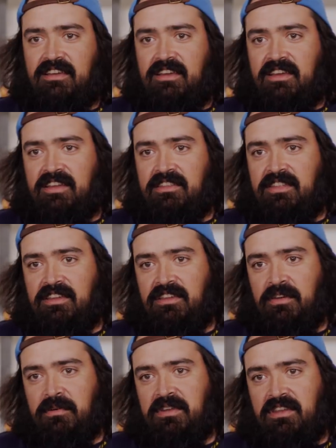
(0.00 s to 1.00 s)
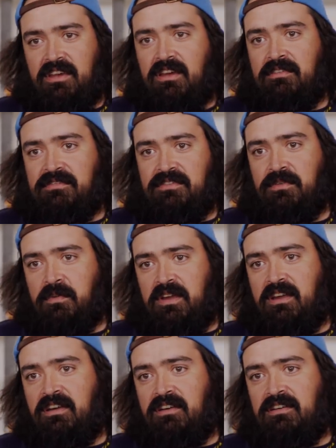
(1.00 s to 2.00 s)
and they know enough to
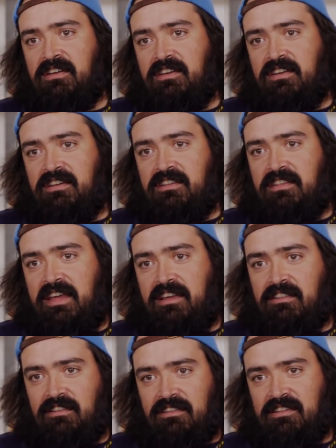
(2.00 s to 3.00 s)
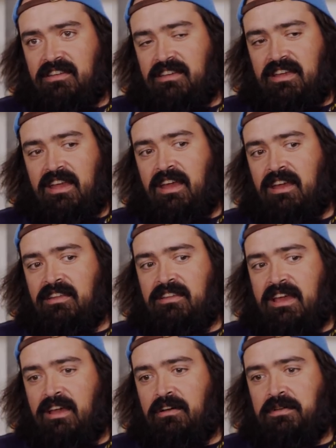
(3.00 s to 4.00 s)
where like looking at
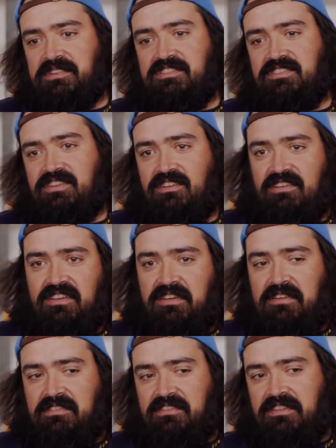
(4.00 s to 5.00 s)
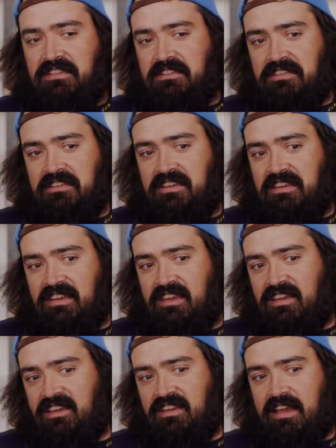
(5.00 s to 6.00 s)
how it's searing, looking
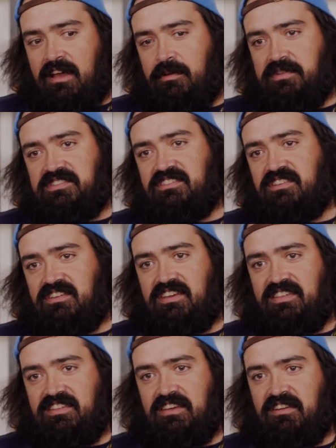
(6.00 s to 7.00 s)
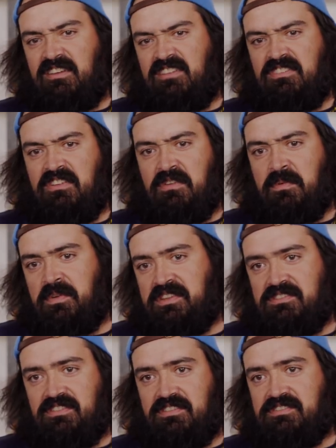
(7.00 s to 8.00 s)
at how it's cooking, they already know when
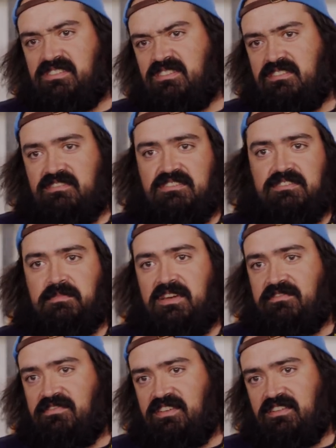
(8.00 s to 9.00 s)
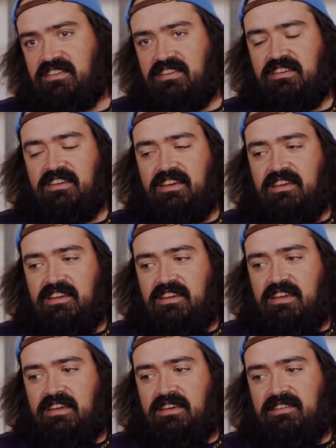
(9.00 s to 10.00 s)
it's close to done just by feeling it.
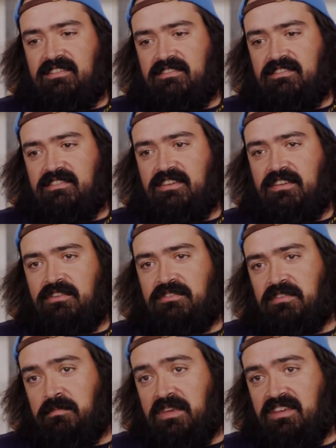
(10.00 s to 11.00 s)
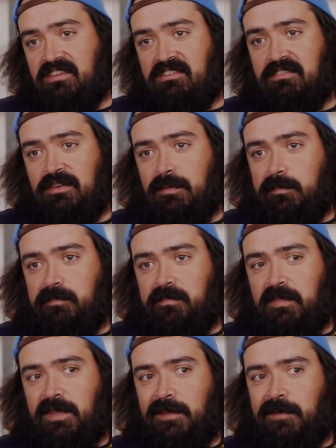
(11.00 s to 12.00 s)
And, you know, to me,
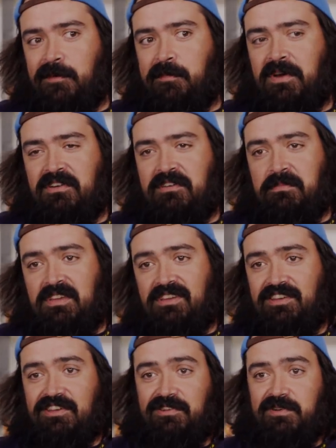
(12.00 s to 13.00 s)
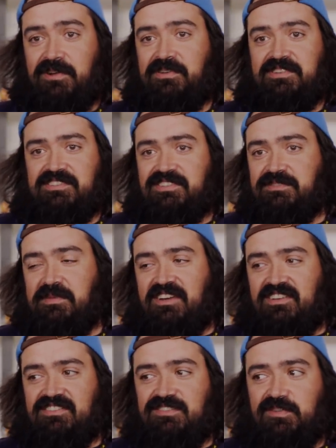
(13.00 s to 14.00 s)
you know, part of being a good grower is
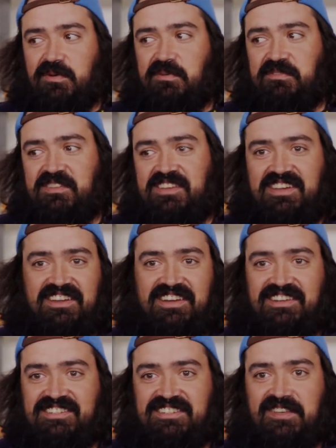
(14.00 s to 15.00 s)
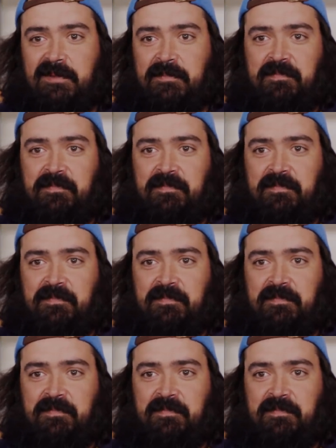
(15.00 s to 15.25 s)
experience. So over the years,